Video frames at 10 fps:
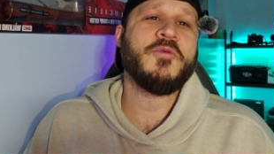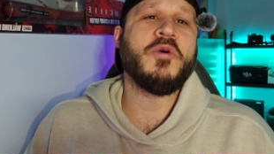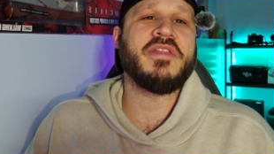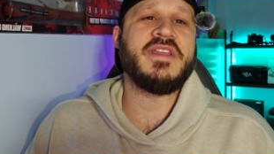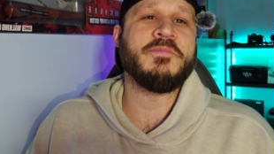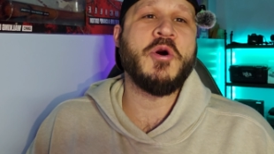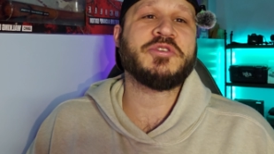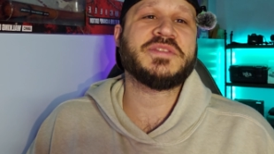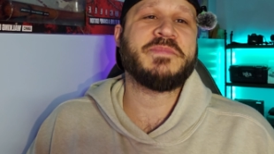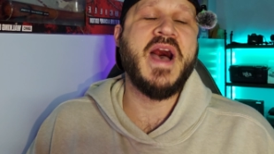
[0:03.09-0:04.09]
one of the
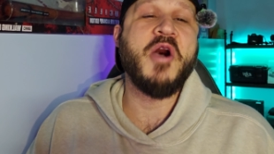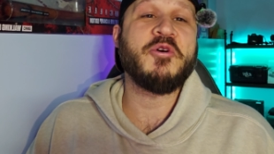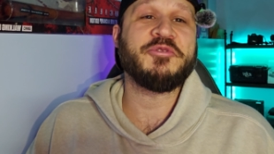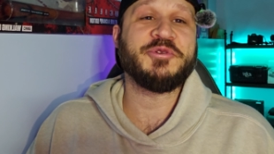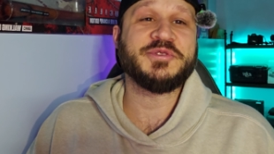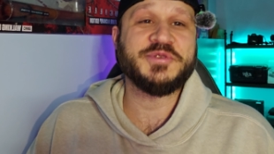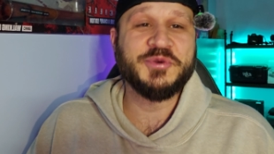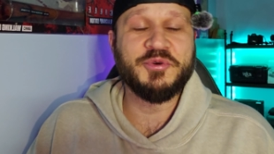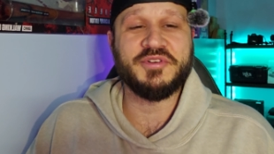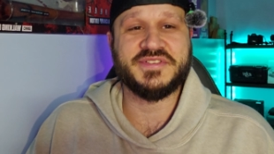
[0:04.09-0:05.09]
most powerful
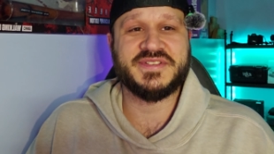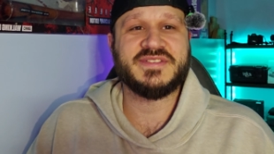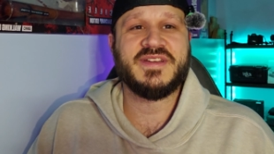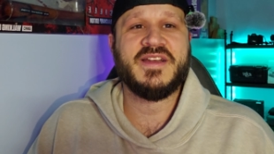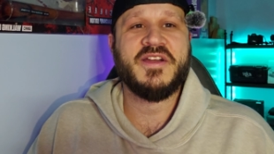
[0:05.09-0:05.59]
tools